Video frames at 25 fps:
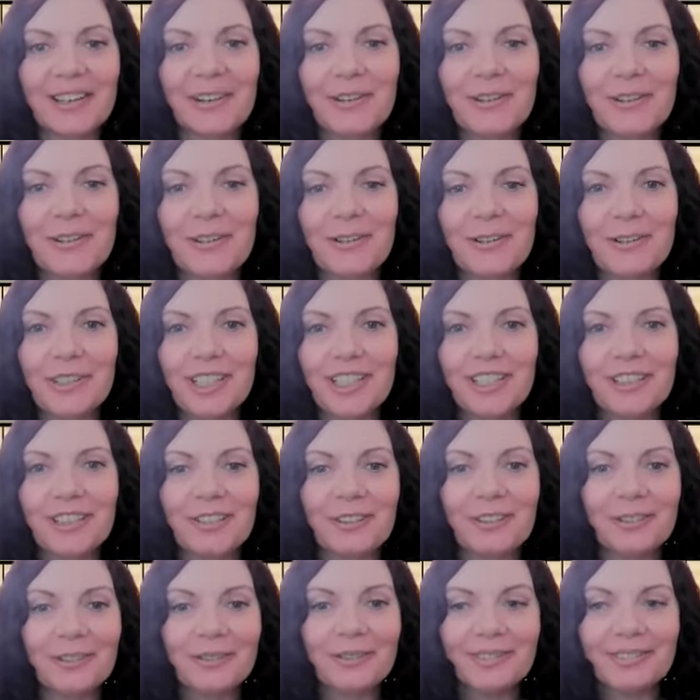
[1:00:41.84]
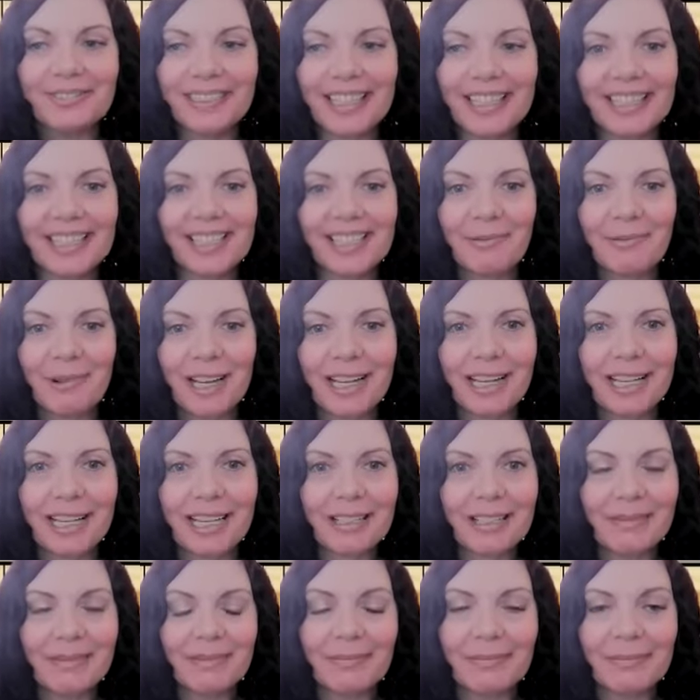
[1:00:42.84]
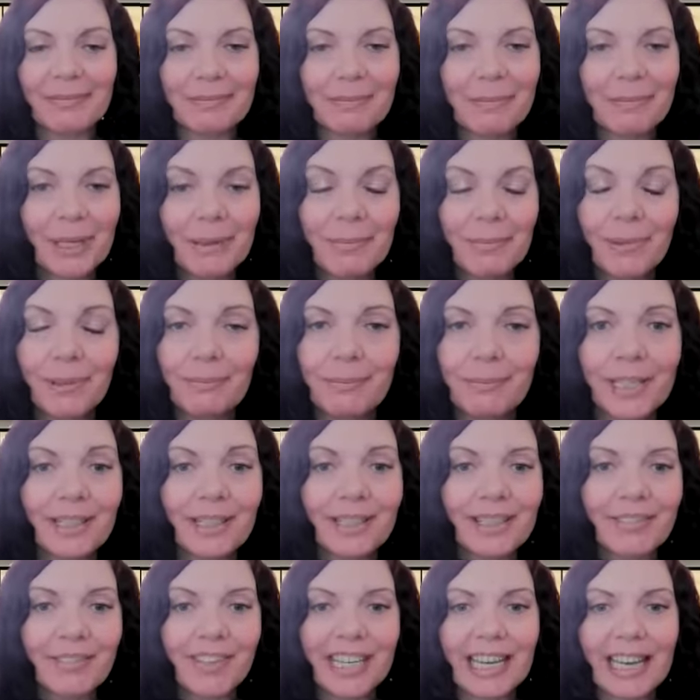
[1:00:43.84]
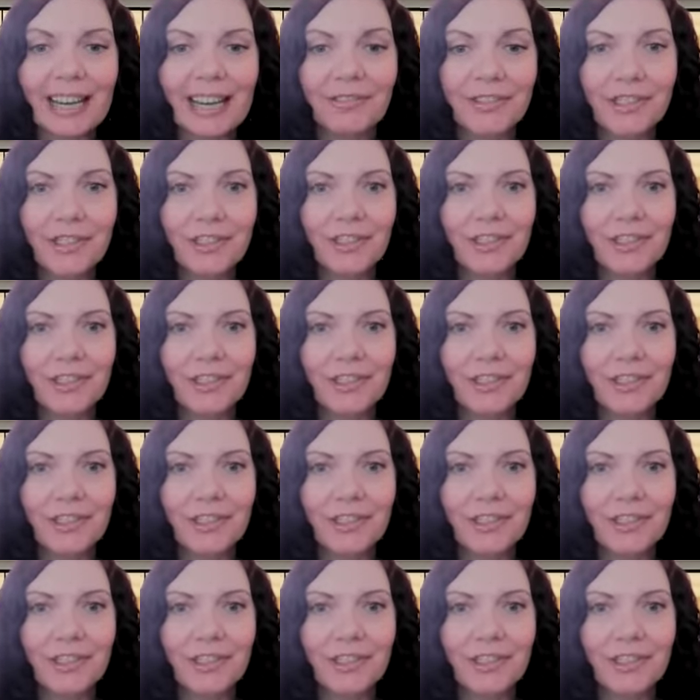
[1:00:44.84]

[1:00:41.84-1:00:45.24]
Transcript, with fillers: it. So, you know, that's why people middle of the